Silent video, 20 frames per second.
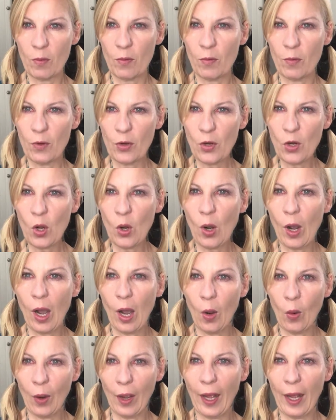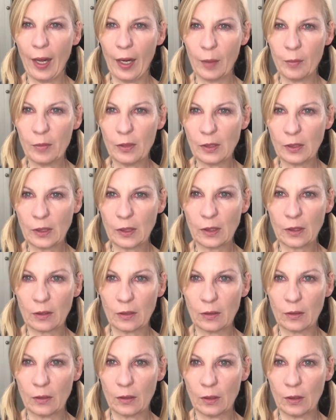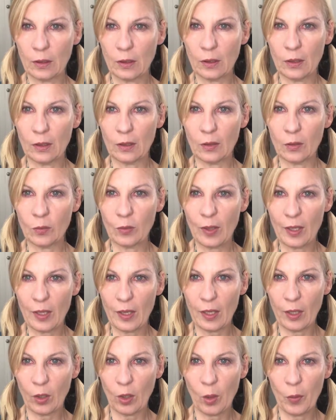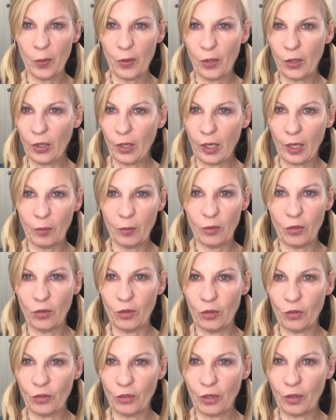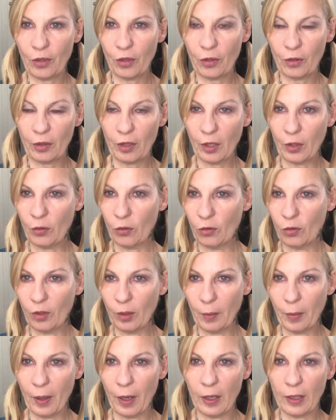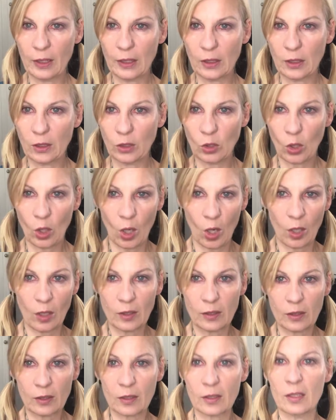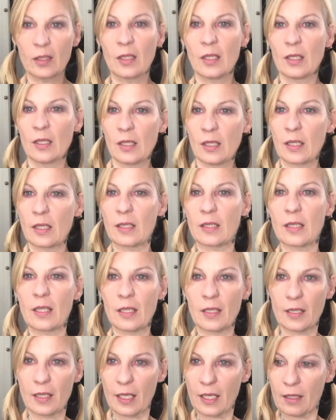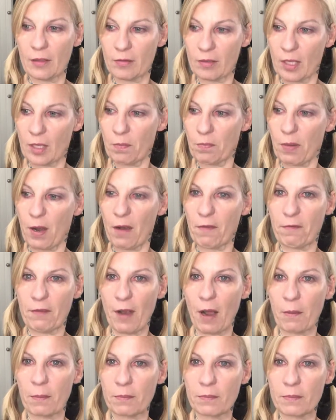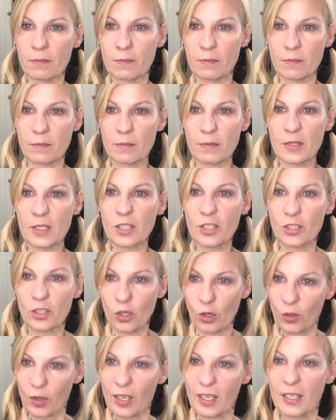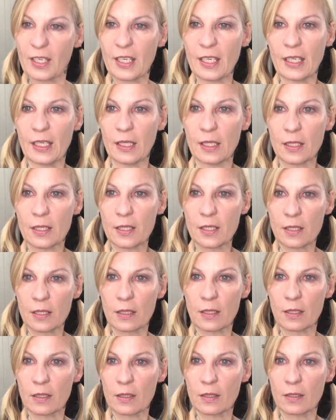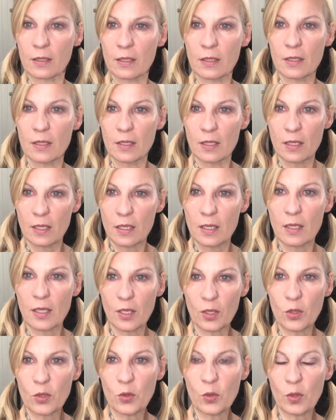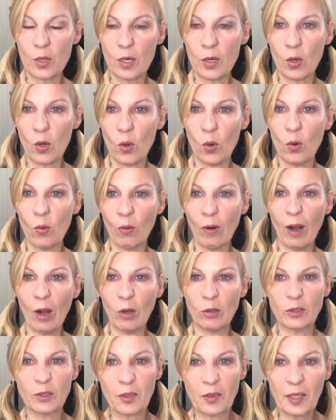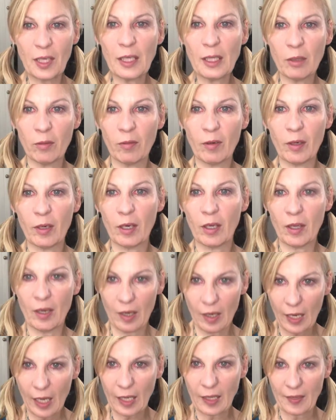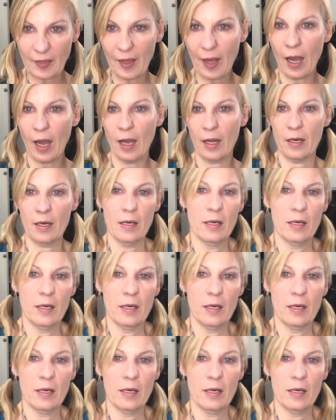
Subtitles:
You know how animals, when they communicate with each other, they use their bodies. Dogs, they puff up and show their teeth, and then do the low growls. Think of it like that.